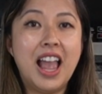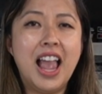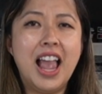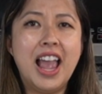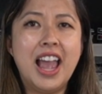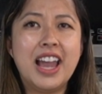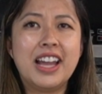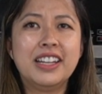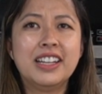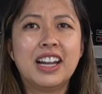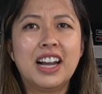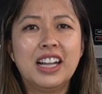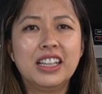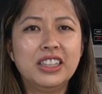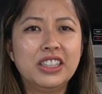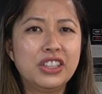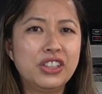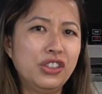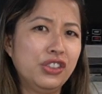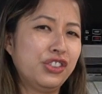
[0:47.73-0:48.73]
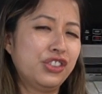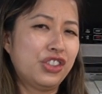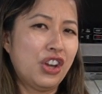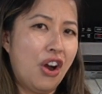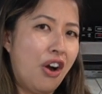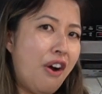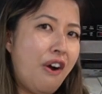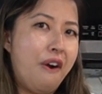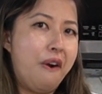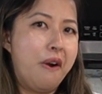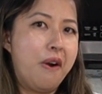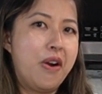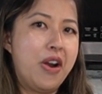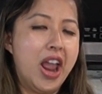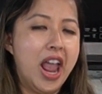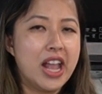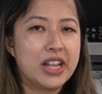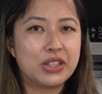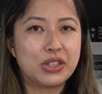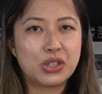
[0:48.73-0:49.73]
and a little
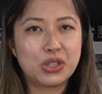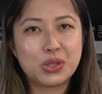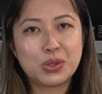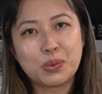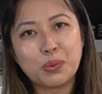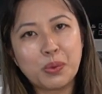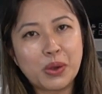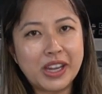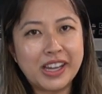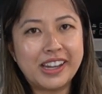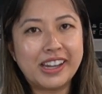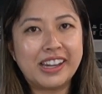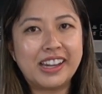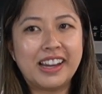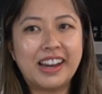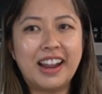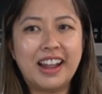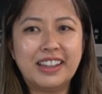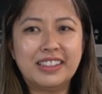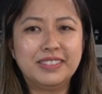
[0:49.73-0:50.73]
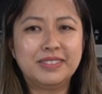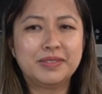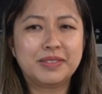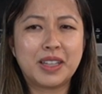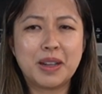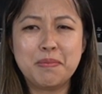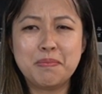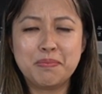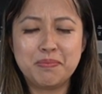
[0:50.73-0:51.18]
tart and sweet, and